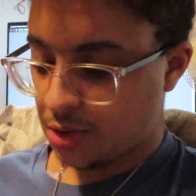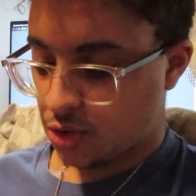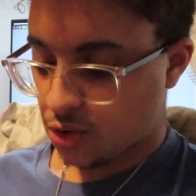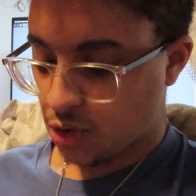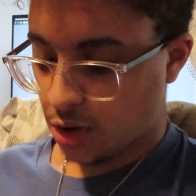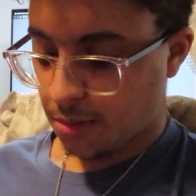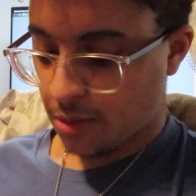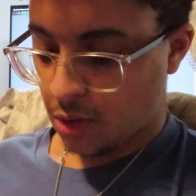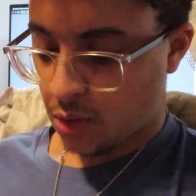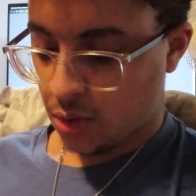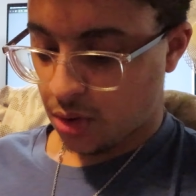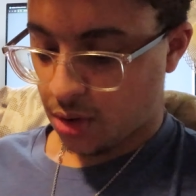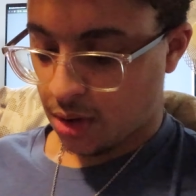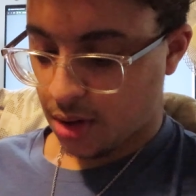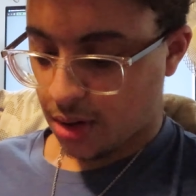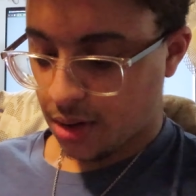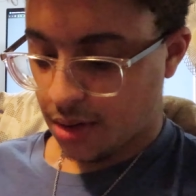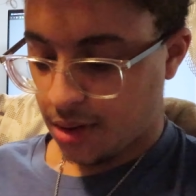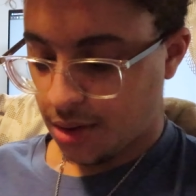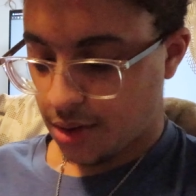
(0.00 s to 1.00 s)
Screen
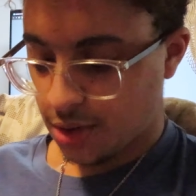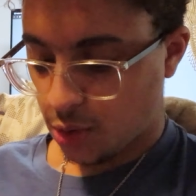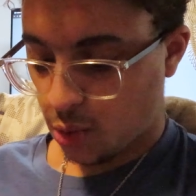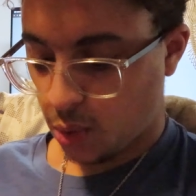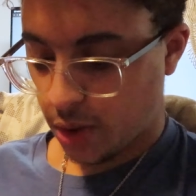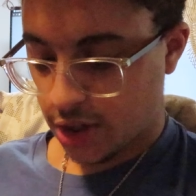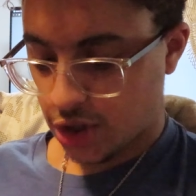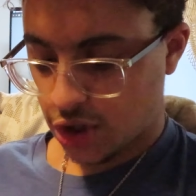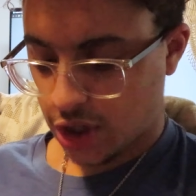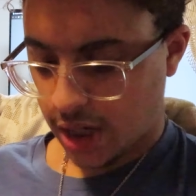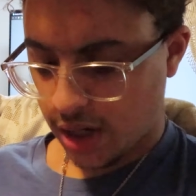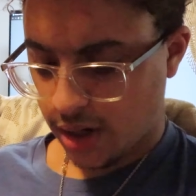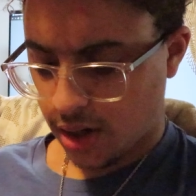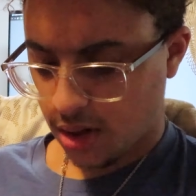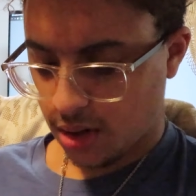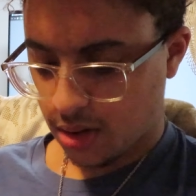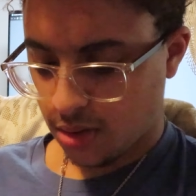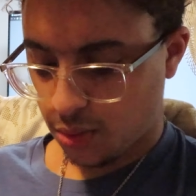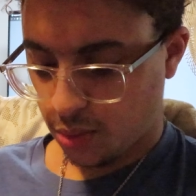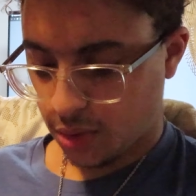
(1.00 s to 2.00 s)
Recorder, Quick
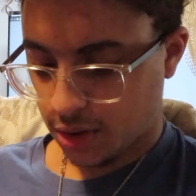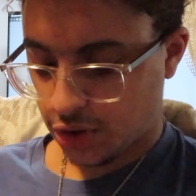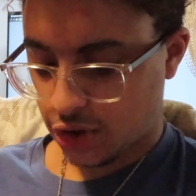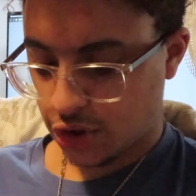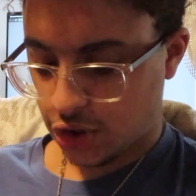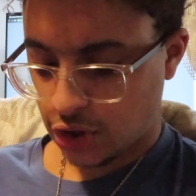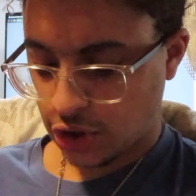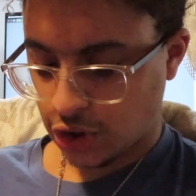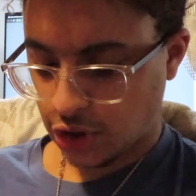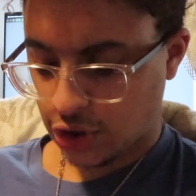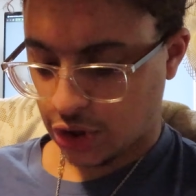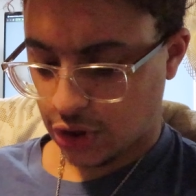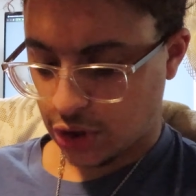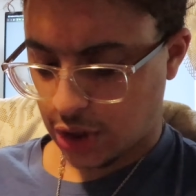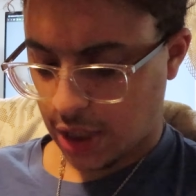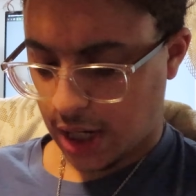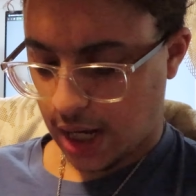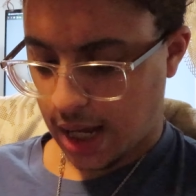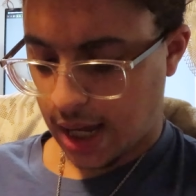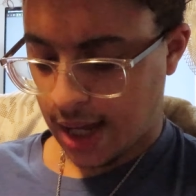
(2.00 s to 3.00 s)
Share,
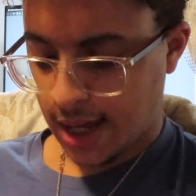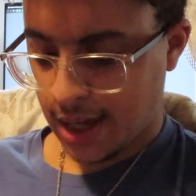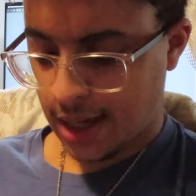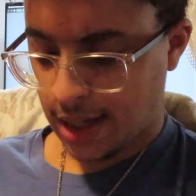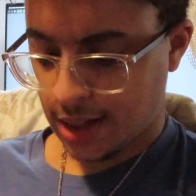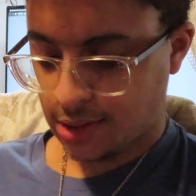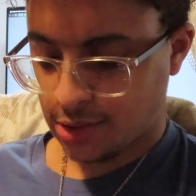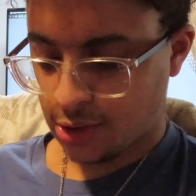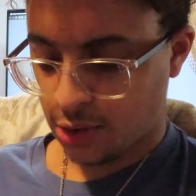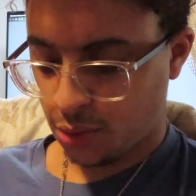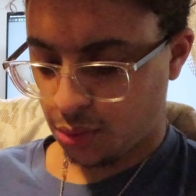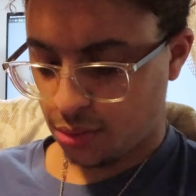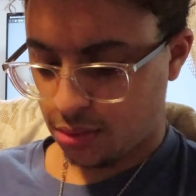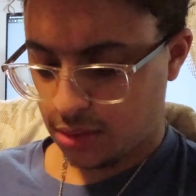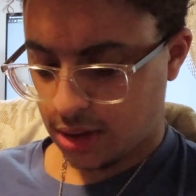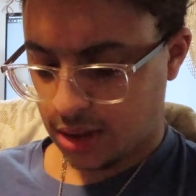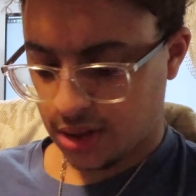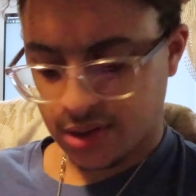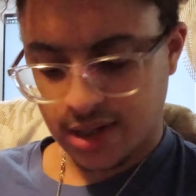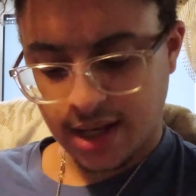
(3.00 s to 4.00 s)
which I don't
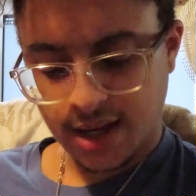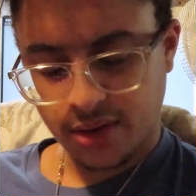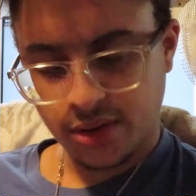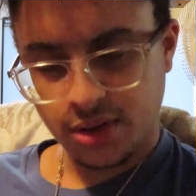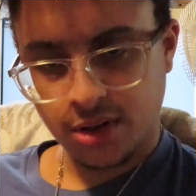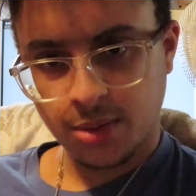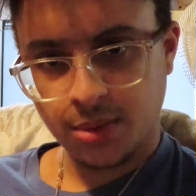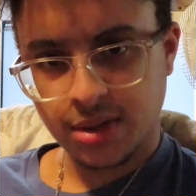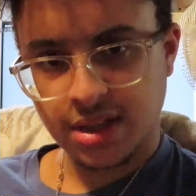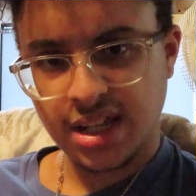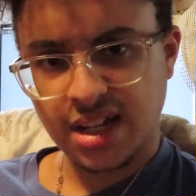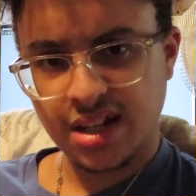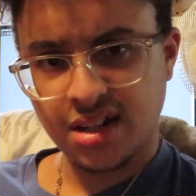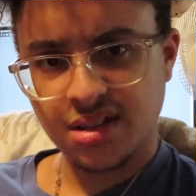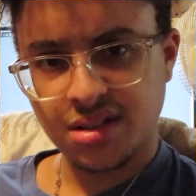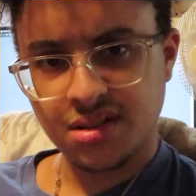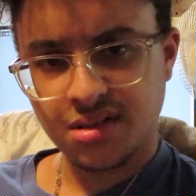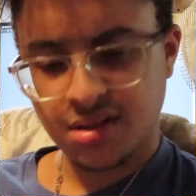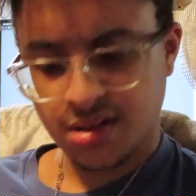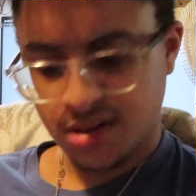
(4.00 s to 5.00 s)
exactly know what that
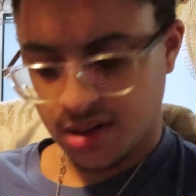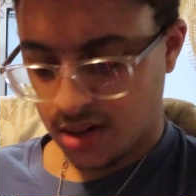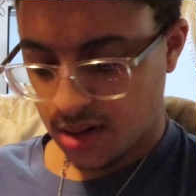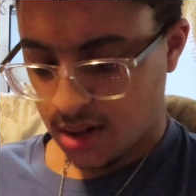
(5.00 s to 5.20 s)
is.